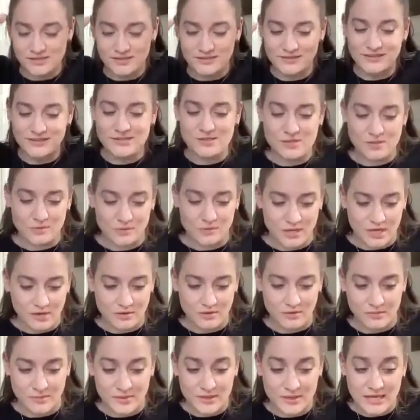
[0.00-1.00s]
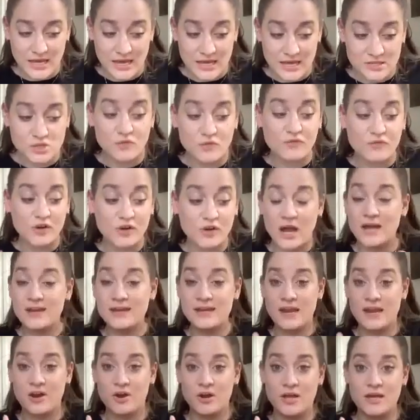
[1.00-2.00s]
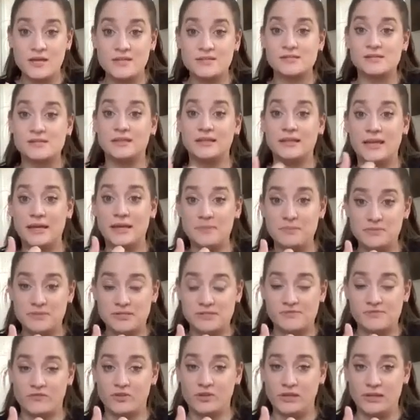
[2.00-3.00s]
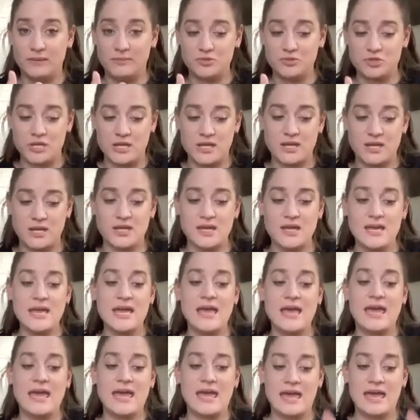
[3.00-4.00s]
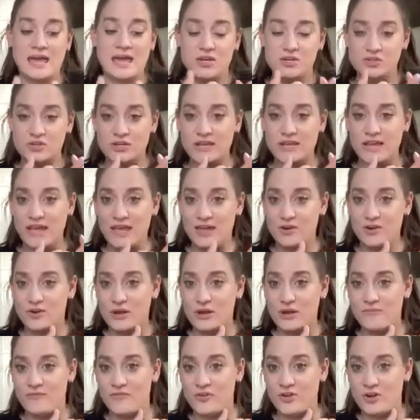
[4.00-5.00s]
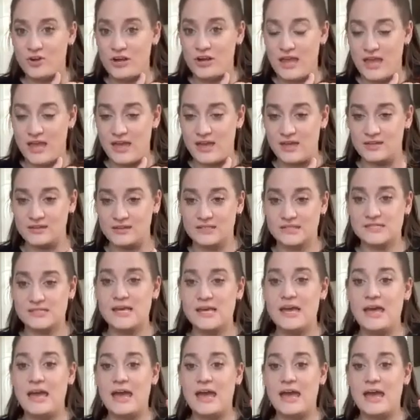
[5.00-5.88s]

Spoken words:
That's so cute. But yeah, so forgotten areas, lips for lip drink hand cream for your hands,